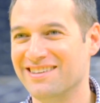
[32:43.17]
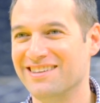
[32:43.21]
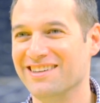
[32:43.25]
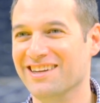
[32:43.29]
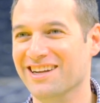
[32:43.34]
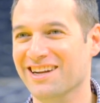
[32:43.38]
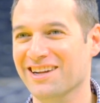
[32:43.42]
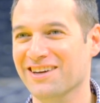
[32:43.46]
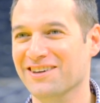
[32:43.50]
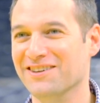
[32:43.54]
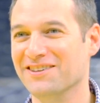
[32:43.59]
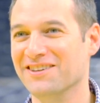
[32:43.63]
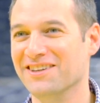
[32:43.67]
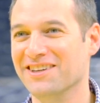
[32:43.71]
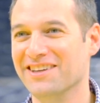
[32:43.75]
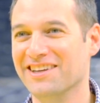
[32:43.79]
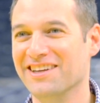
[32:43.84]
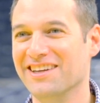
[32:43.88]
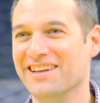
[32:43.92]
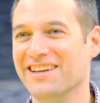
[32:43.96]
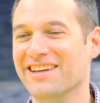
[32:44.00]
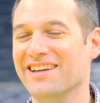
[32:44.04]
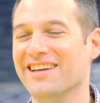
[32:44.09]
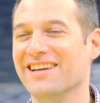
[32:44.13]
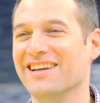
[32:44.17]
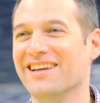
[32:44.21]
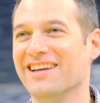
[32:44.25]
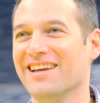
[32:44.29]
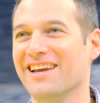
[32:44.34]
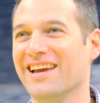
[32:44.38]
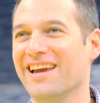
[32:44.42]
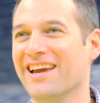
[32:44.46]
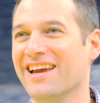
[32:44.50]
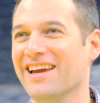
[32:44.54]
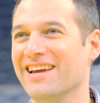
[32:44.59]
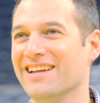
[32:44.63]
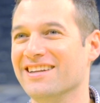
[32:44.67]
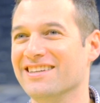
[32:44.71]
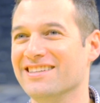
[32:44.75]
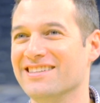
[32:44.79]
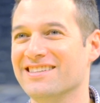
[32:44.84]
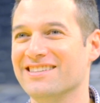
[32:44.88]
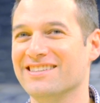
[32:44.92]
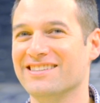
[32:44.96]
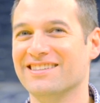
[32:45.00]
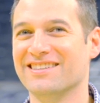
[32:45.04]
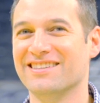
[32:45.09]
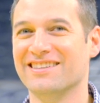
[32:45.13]
you know?
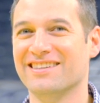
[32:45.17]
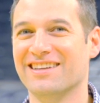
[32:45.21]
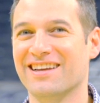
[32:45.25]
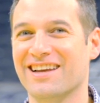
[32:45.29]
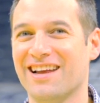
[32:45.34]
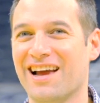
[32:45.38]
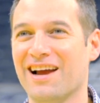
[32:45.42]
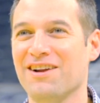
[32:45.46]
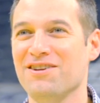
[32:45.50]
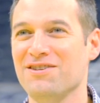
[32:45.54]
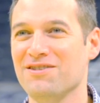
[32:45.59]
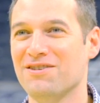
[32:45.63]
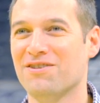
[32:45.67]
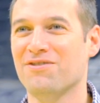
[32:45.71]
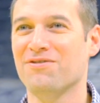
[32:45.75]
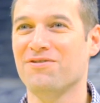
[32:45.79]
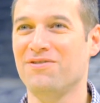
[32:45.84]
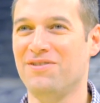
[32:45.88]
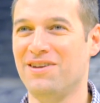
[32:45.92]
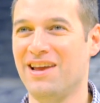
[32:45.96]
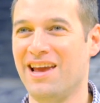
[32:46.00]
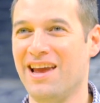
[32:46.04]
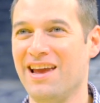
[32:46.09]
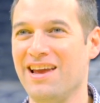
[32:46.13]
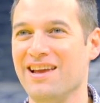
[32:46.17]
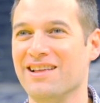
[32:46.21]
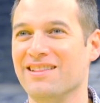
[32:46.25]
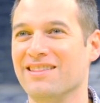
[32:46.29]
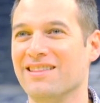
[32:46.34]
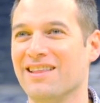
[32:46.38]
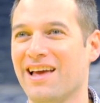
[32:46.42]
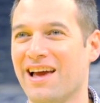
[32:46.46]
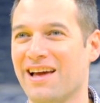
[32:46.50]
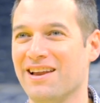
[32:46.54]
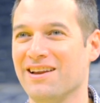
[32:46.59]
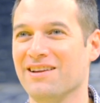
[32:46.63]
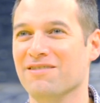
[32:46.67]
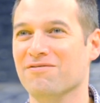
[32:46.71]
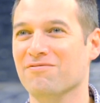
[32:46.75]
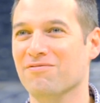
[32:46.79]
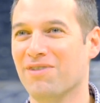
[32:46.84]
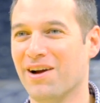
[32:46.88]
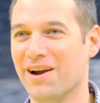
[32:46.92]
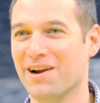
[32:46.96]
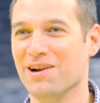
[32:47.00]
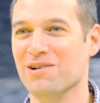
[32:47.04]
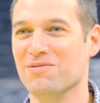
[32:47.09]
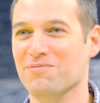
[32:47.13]
And how do you create that
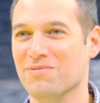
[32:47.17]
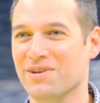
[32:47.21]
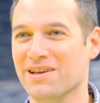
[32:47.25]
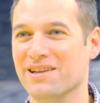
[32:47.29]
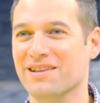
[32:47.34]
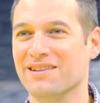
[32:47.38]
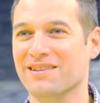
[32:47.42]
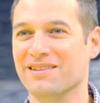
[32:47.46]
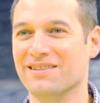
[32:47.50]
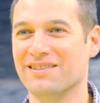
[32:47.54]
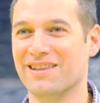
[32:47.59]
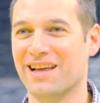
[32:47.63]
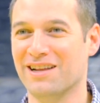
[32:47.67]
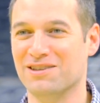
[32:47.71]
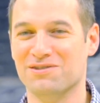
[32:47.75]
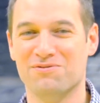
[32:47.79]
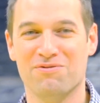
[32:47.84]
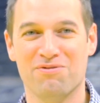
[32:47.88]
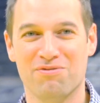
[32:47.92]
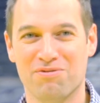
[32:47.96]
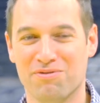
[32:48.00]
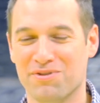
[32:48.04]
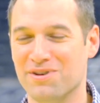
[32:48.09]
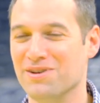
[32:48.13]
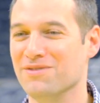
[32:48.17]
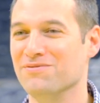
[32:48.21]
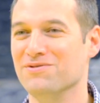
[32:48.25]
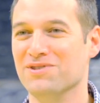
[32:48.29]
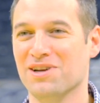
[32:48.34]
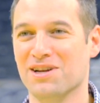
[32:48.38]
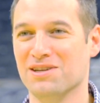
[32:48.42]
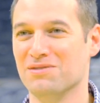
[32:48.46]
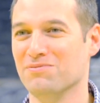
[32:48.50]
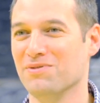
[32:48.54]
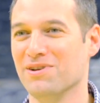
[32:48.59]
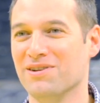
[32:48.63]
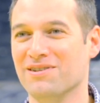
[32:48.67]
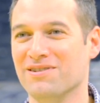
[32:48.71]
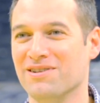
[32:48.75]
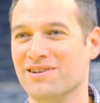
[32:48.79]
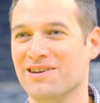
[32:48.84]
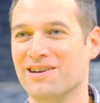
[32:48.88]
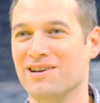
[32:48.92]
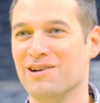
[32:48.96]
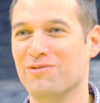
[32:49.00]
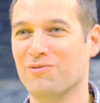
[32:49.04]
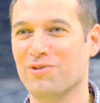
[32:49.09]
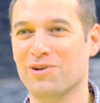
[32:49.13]
environment that's free of judgment,
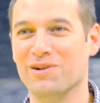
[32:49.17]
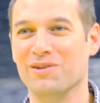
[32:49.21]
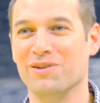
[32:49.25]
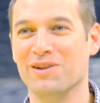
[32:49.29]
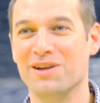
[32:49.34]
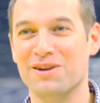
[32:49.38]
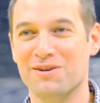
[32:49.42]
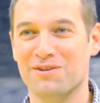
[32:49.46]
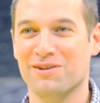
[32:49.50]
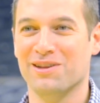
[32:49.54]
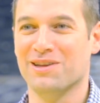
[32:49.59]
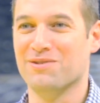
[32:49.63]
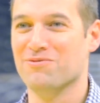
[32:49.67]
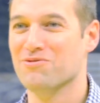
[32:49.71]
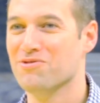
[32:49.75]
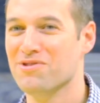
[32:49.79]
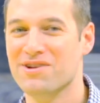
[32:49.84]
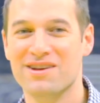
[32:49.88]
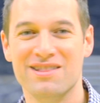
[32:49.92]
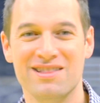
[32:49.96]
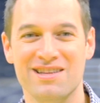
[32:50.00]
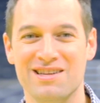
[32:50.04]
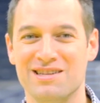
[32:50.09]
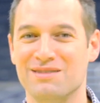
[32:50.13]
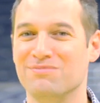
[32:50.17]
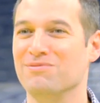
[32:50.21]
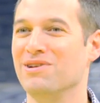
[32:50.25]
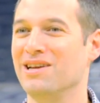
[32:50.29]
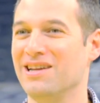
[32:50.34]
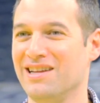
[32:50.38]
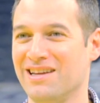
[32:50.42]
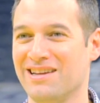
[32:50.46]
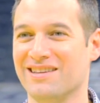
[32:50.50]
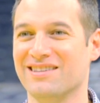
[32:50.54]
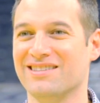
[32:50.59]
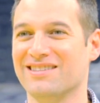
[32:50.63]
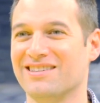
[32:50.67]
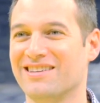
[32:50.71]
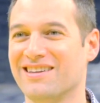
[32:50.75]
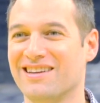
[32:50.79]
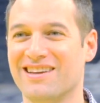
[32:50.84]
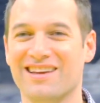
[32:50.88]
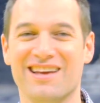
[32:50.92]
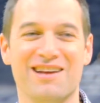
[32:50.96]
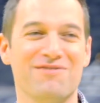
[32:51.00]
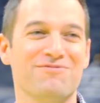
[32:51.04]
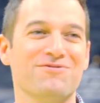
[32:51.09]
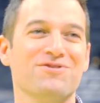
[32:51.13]
where literally we're in these meetings
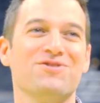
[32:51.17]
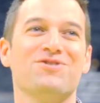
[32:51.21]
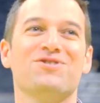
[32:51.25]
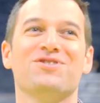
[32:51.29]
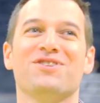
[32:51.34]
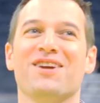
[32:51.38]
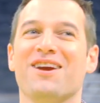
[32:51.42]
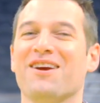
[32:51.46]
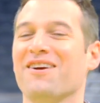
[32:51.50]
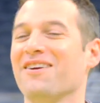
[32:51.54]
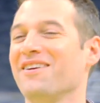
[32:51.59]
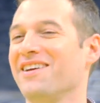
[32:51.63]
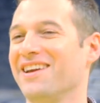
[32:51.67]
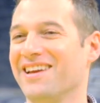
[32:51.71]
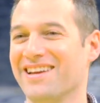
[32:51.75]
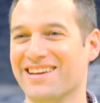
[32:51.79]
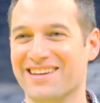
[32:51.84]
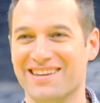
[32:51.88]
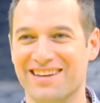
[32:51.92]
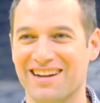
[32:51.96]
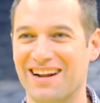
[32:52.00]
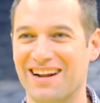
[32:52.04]
and we're sharing,